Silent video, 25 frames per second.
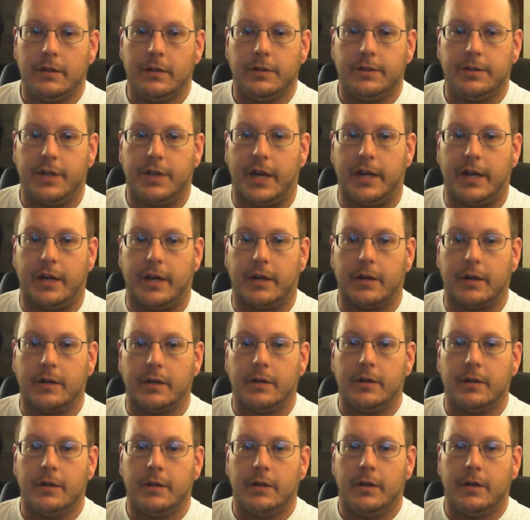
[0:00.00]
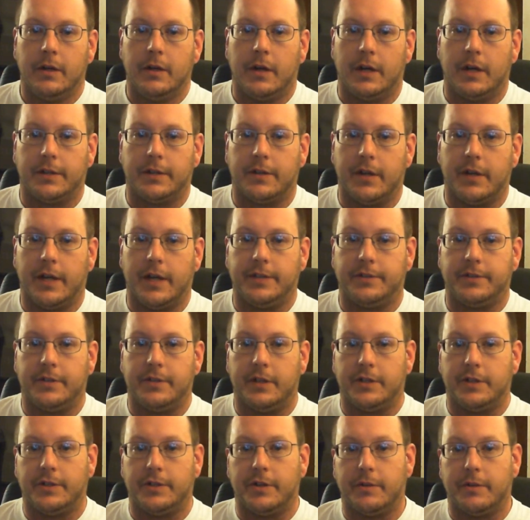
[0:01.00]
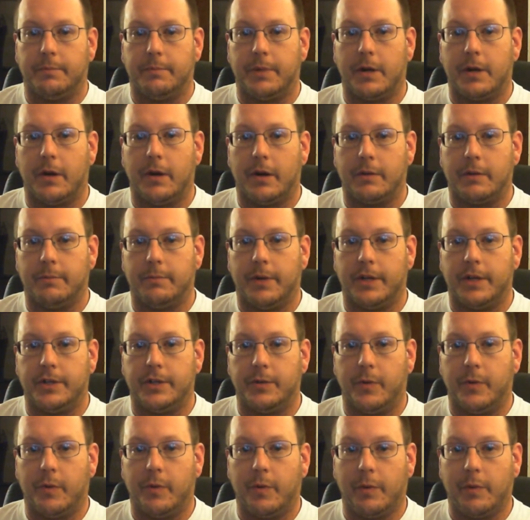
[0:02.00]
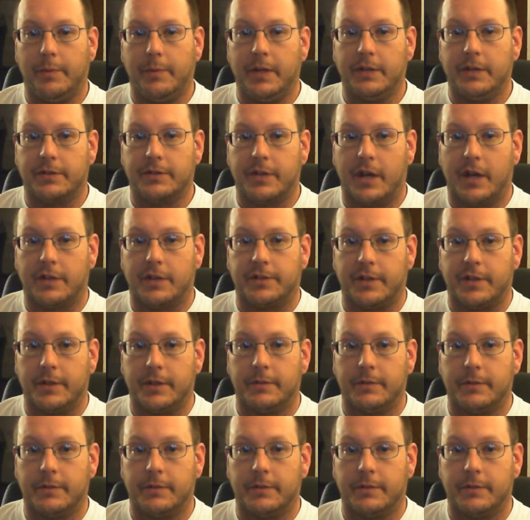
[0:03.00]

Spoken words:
Jay here. On tonight's edition of Beer on a Budget, we will be discussing.